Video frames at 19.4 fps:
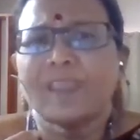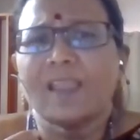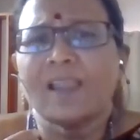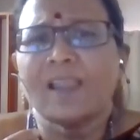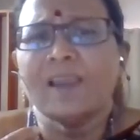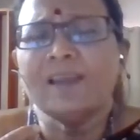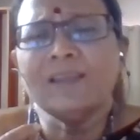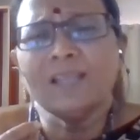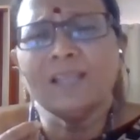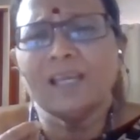
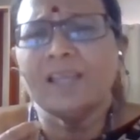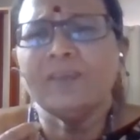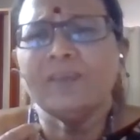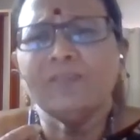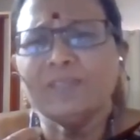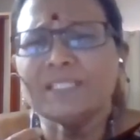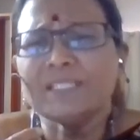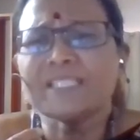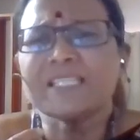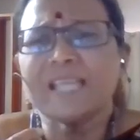And I
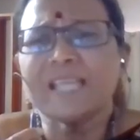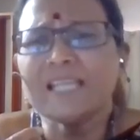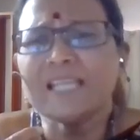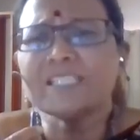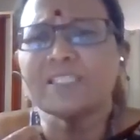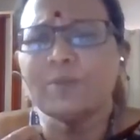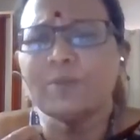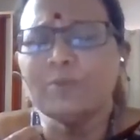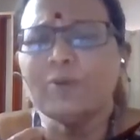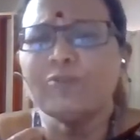will share
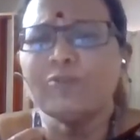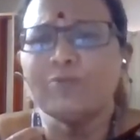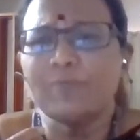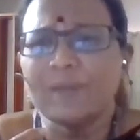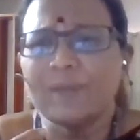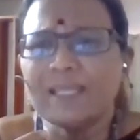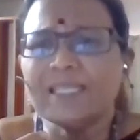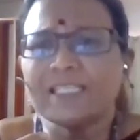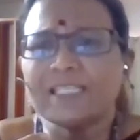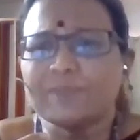some of
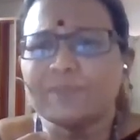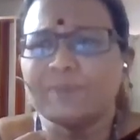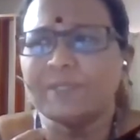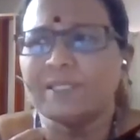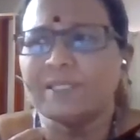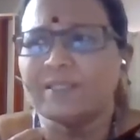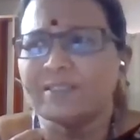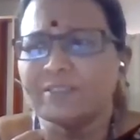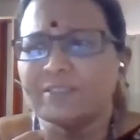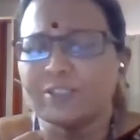my
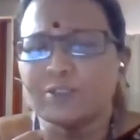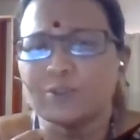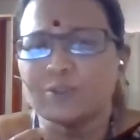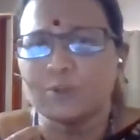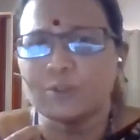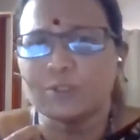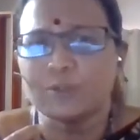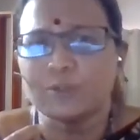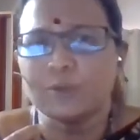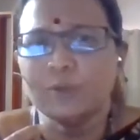experiences
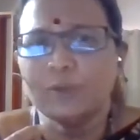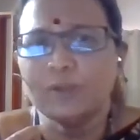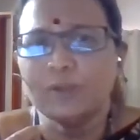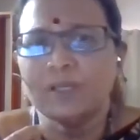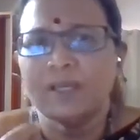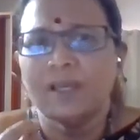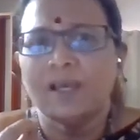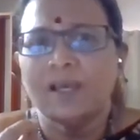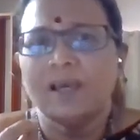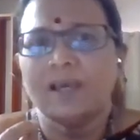also,
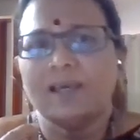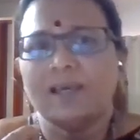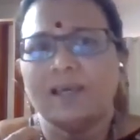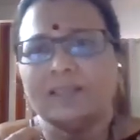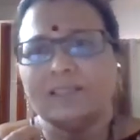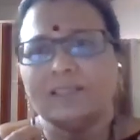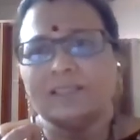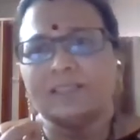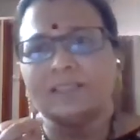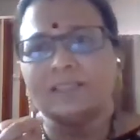
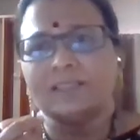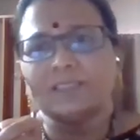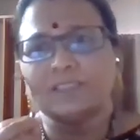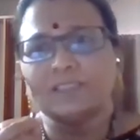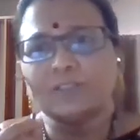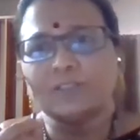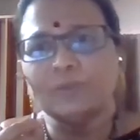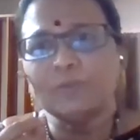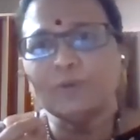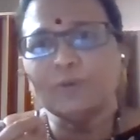and
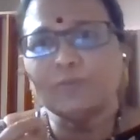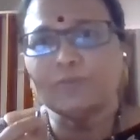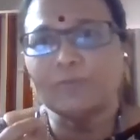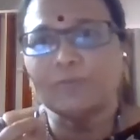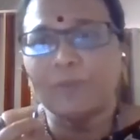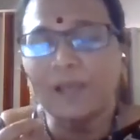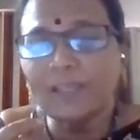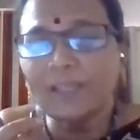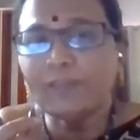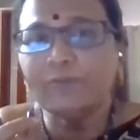some of
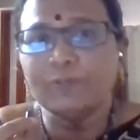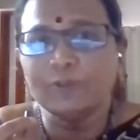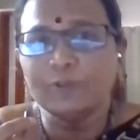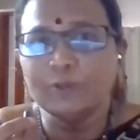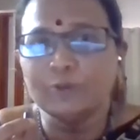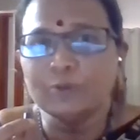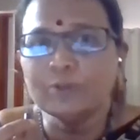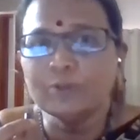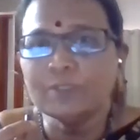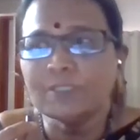my
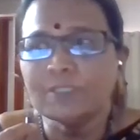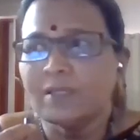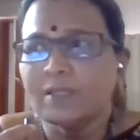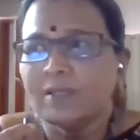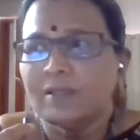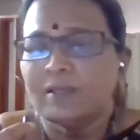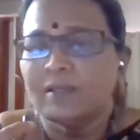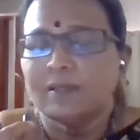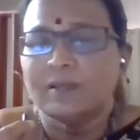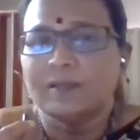views,
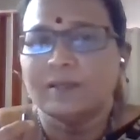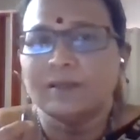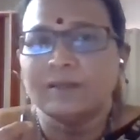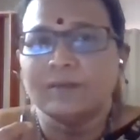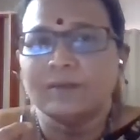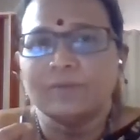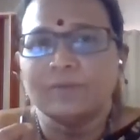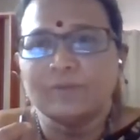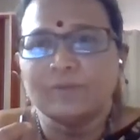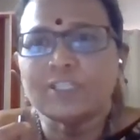
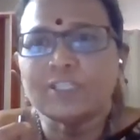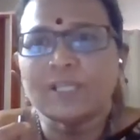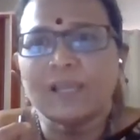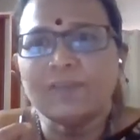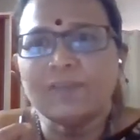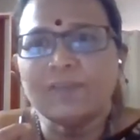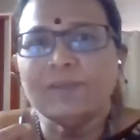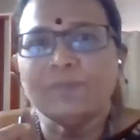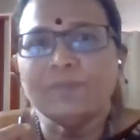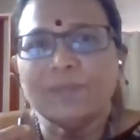which
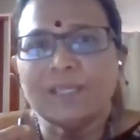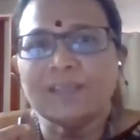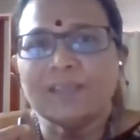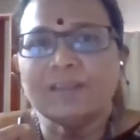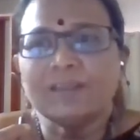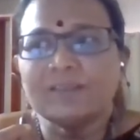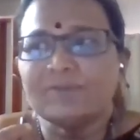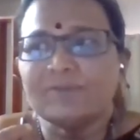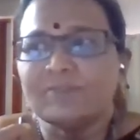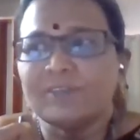I will make
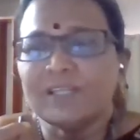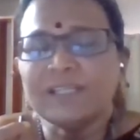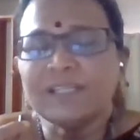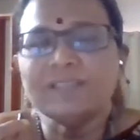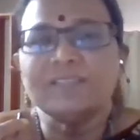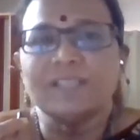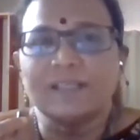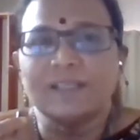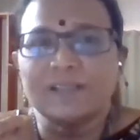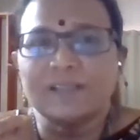it a very
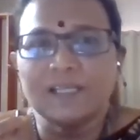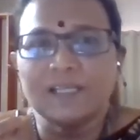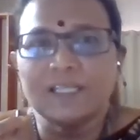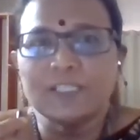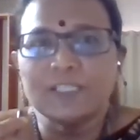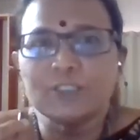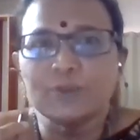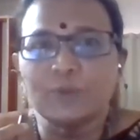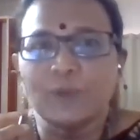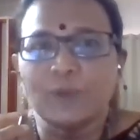
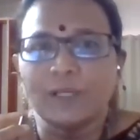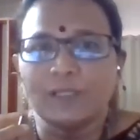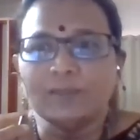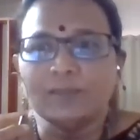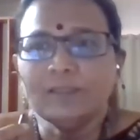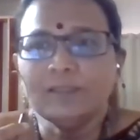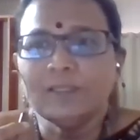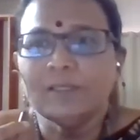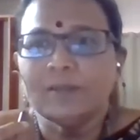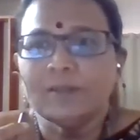generalized one,
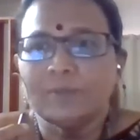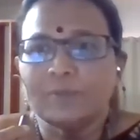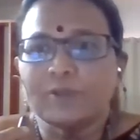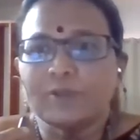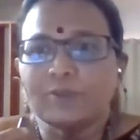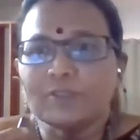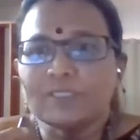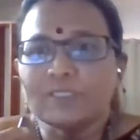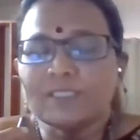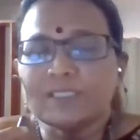
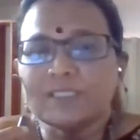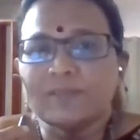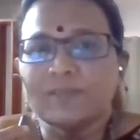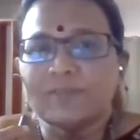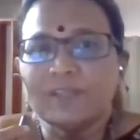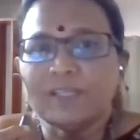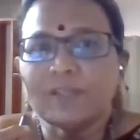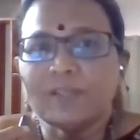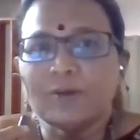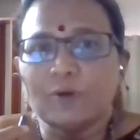because it's a
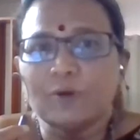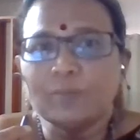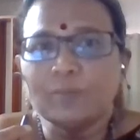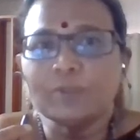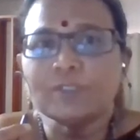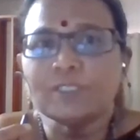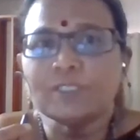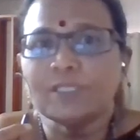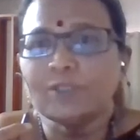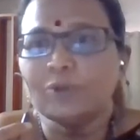very
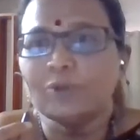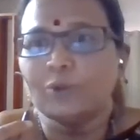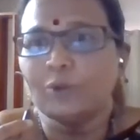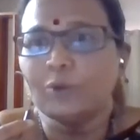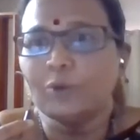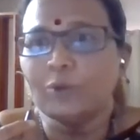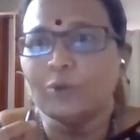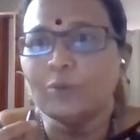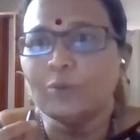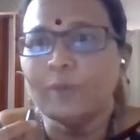composite
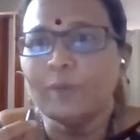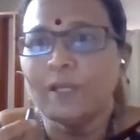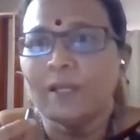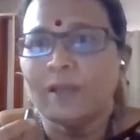group.